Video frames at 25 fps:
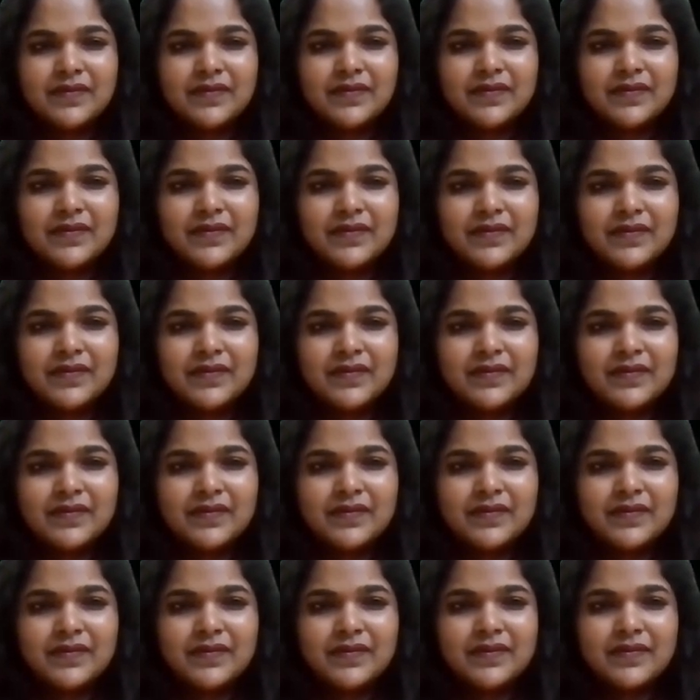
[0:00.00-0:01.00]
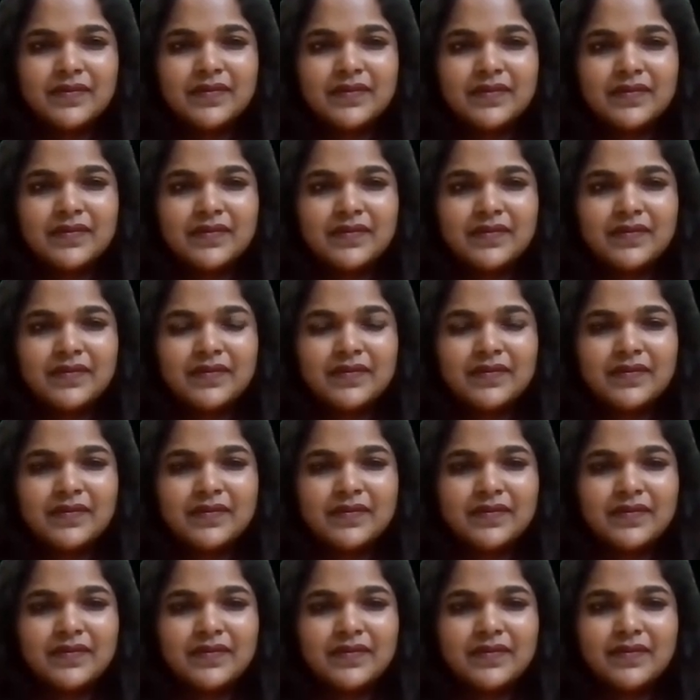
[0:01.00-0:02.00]

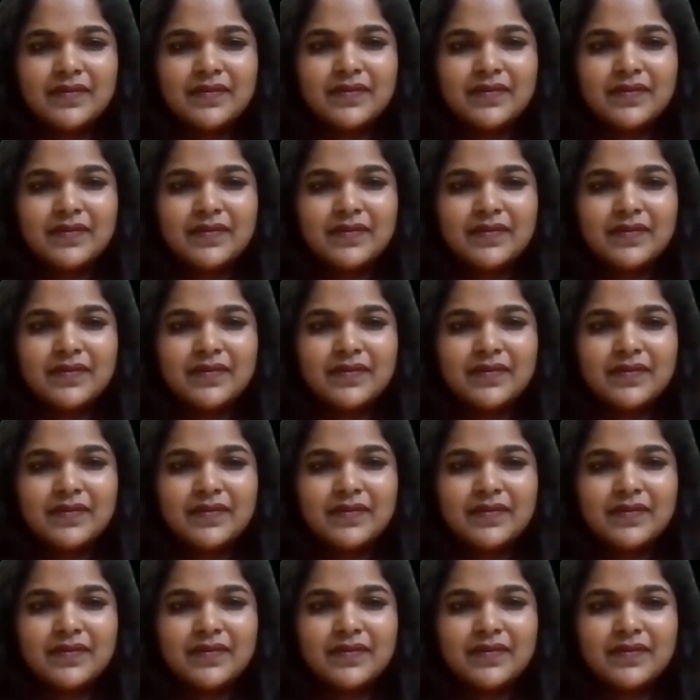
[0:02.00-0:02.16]
(silent)